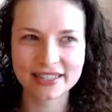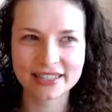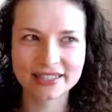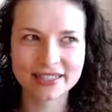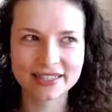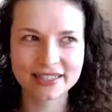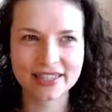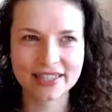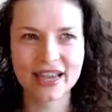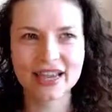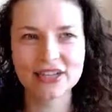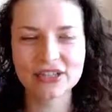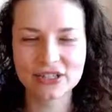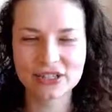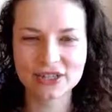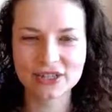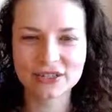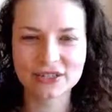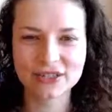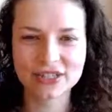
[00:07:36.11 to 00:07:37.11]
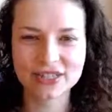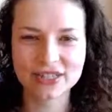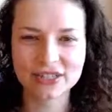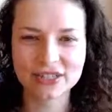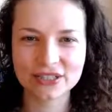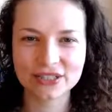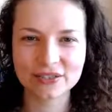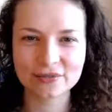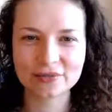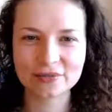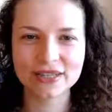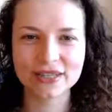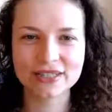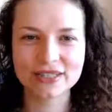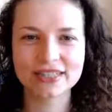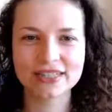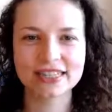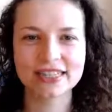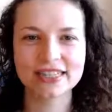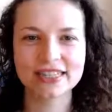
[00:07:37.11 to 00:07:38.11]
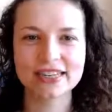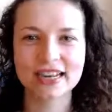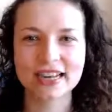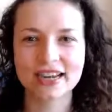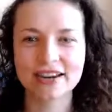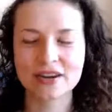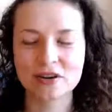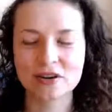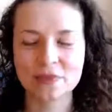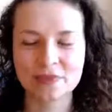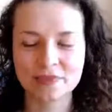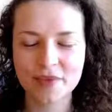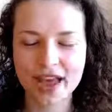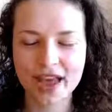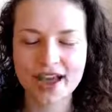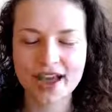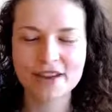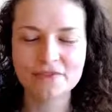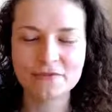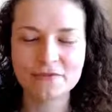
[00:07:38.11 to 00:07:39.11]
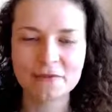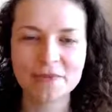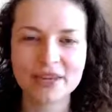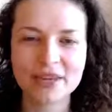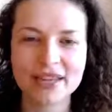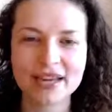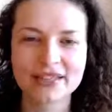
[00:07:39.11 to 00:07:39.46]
this ancient tradition medicine had for me.